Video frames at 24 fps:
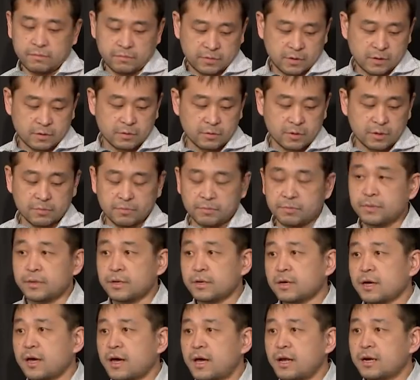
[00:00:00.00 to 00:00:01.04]
very
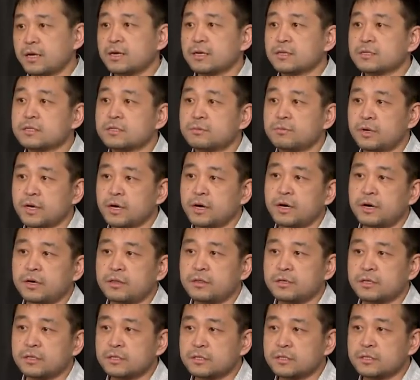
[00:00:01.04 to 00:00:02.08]
big elegance behind
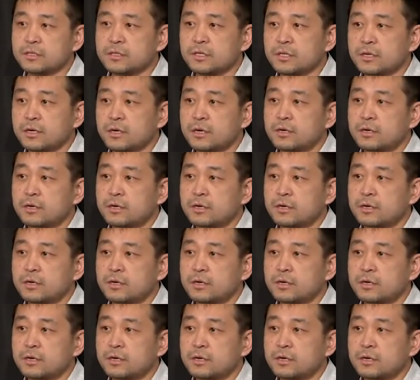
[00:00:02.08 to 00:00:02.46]
this